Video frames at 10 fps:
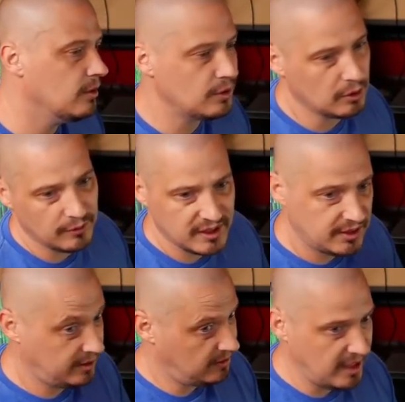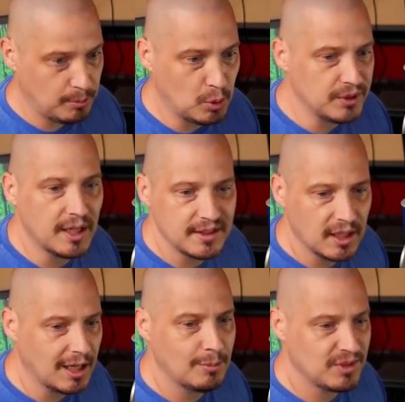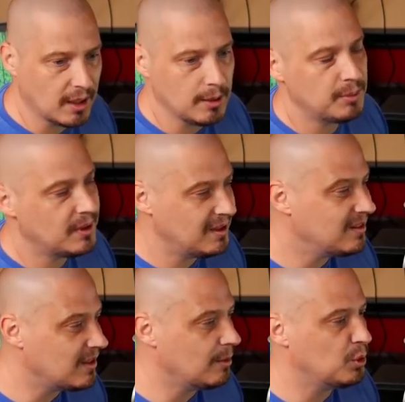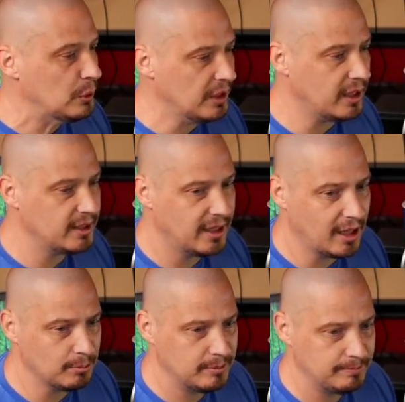So if it's example.com, type example.com.